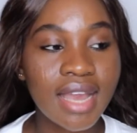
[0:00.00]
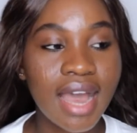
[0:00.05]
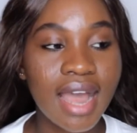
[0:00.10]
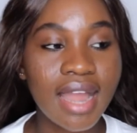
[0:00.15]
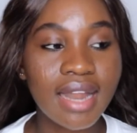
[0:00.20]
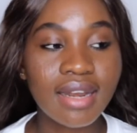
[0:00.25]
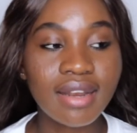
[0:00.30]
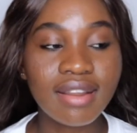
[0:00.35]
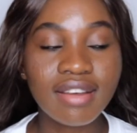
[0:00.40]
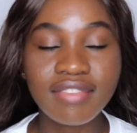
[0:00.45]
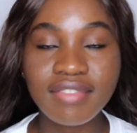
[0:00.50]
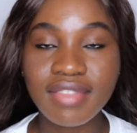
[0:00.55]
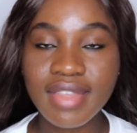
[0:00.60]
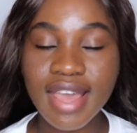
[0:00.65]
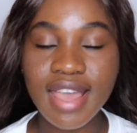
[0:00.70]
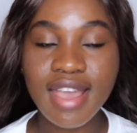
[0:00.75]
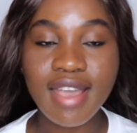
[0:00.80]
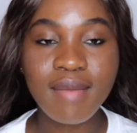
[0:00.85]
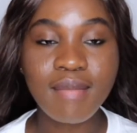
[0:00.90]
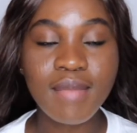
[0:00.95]
I love
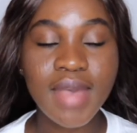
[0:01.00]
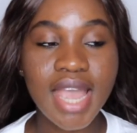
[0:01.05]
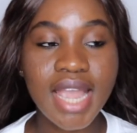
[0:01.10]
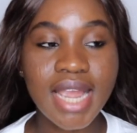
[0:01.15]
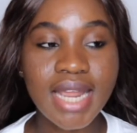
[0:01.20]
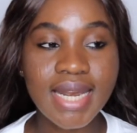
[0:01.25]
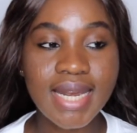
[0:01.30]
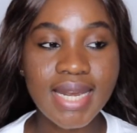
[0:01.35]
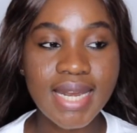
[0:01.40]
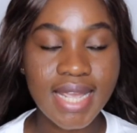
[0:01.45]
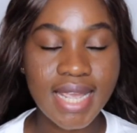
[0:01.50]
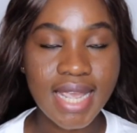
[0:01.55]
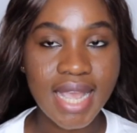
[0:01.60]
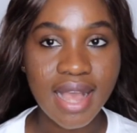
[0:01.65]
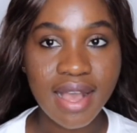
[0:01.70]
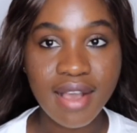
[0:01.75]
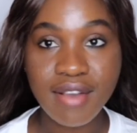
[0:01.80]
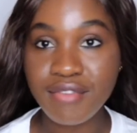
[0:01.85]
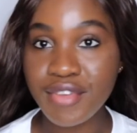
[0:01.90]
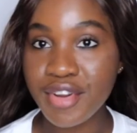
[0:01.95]
them, and they
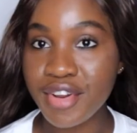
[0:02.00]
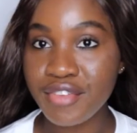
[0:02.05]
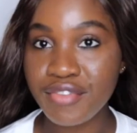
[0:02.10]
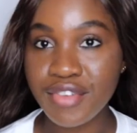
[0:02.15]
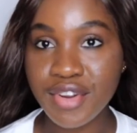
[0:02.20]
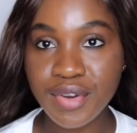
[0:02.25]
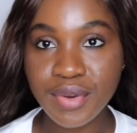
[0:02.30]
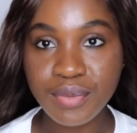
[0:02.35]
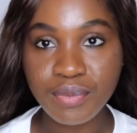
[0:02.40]
are very